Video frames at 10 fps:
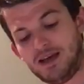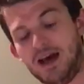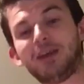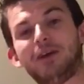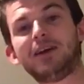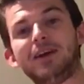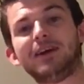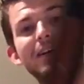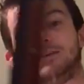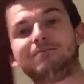Anyway,
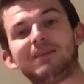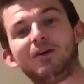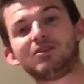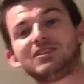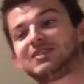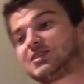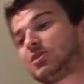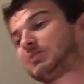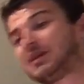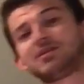that was the
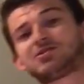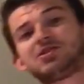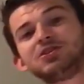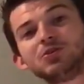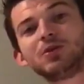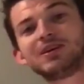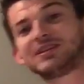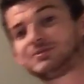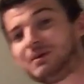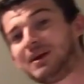Terminator 2
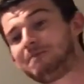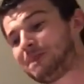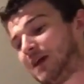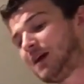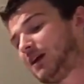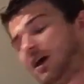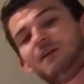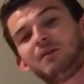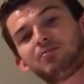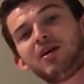spin
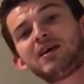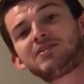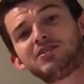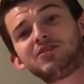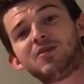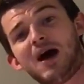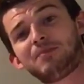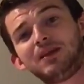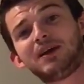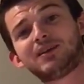on the brand new
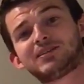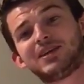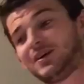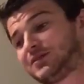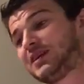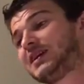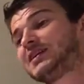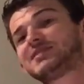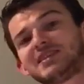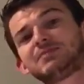Apple Airsoft
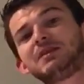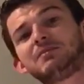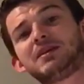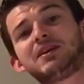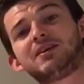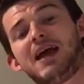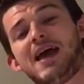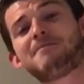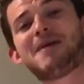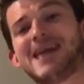6mm
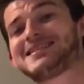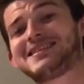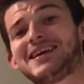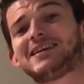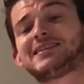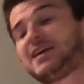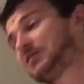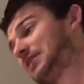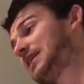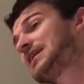
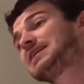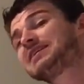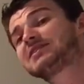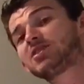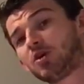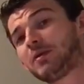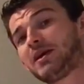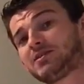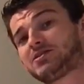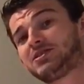M1887
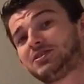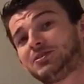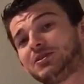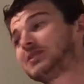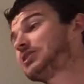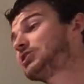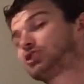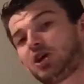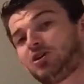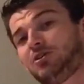Terminator 2
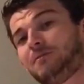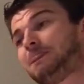shotgun.